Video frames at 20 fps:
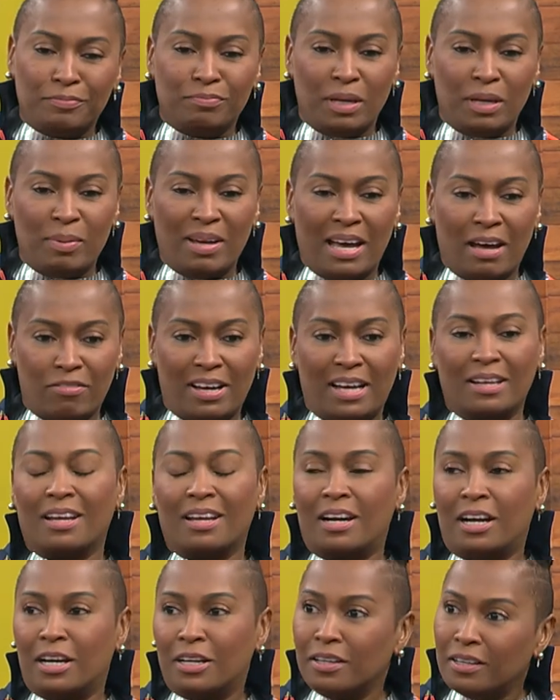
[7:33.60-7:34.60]
maybe
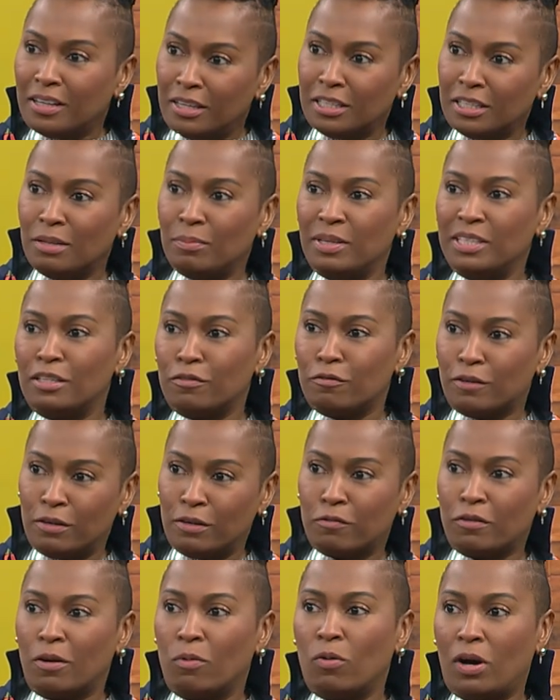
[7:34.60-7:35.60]
avant-garde, a little mm -hmm. bit different
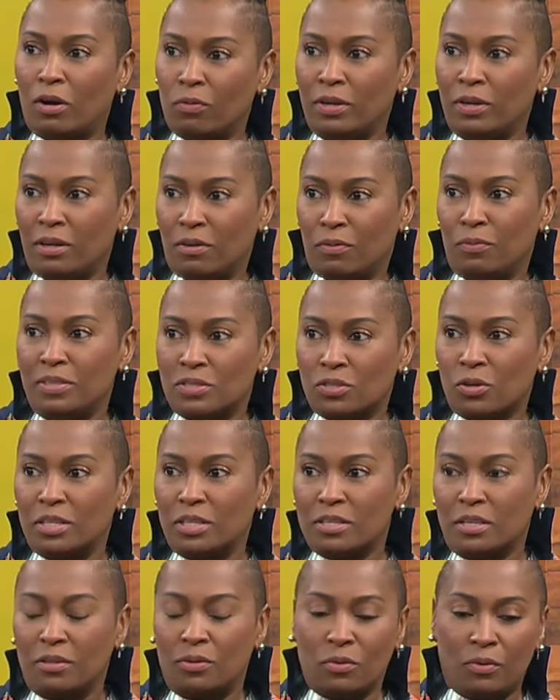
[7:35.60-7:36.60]
from mm-hmm. what we, we sort
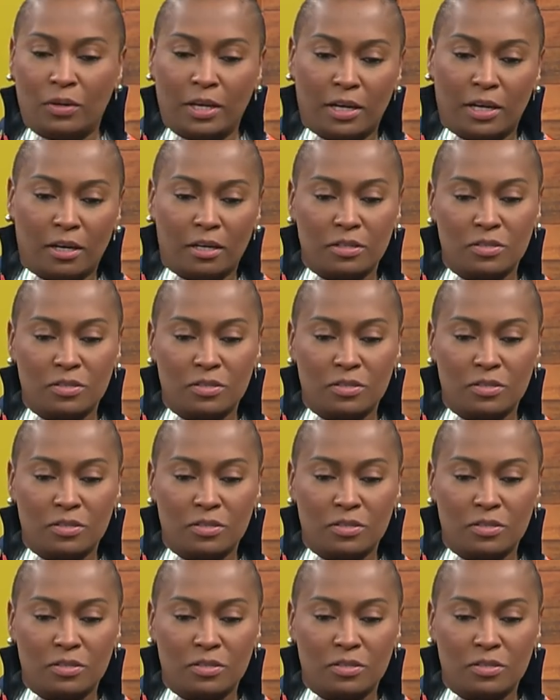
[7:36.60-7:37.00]
of know here.